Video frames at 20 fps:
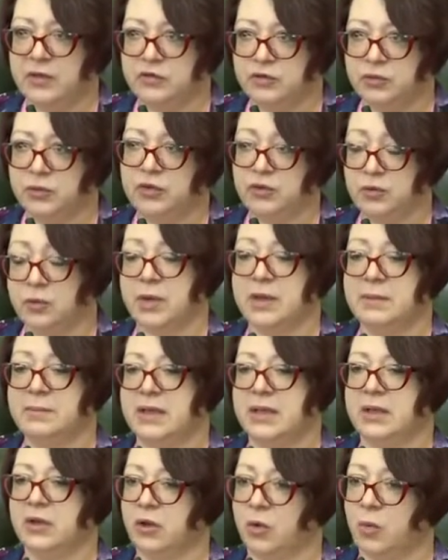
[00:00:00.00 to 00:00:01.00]
to a degree
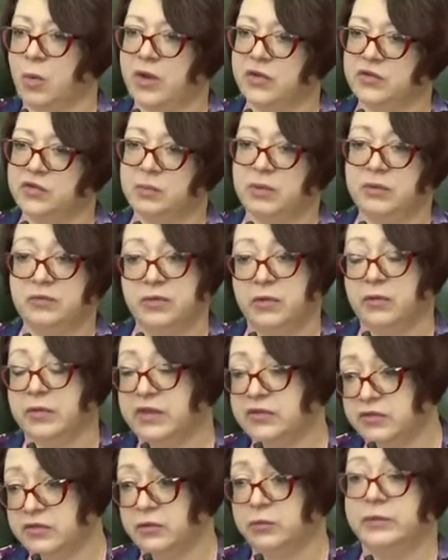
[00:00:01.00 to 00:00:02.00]
being coerced but feel
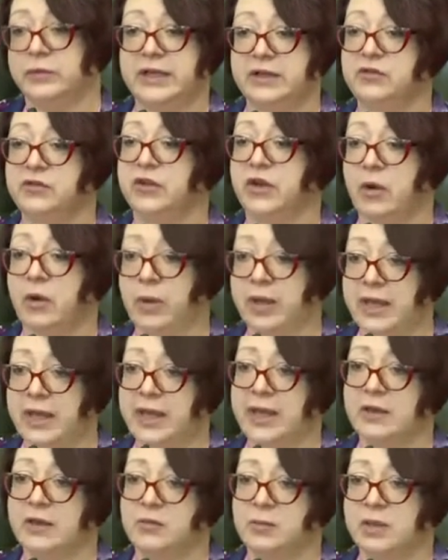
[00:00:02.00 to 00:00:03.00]
they still need to go
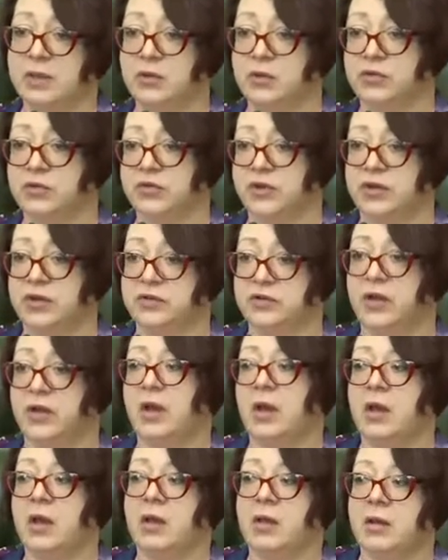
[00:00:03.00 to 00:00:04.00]
ahead because
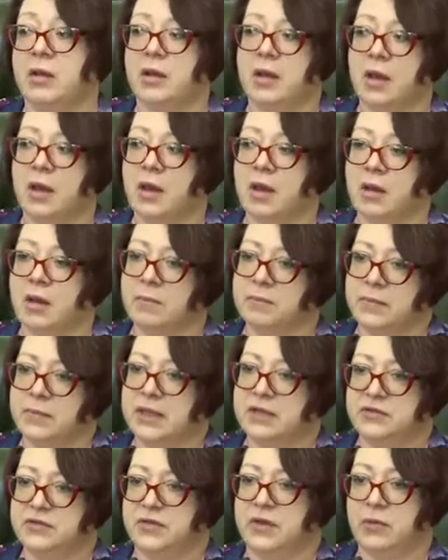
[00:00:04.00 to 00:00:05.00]

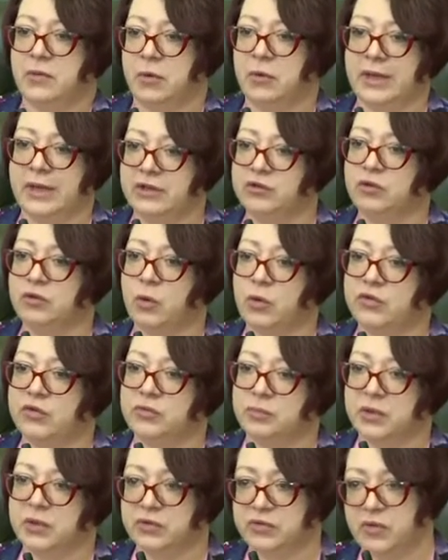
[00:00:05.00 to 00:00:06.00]
it's their only
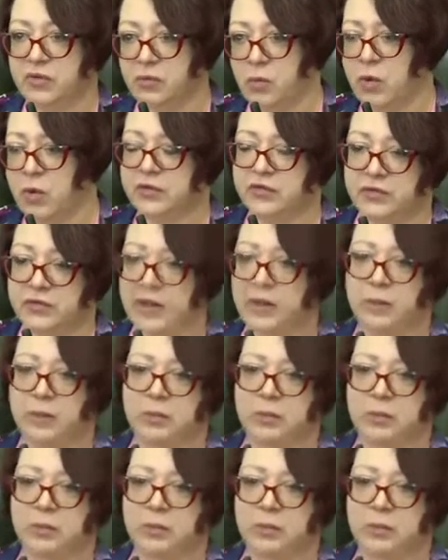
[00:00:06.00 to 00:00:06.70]
choice, because otherwise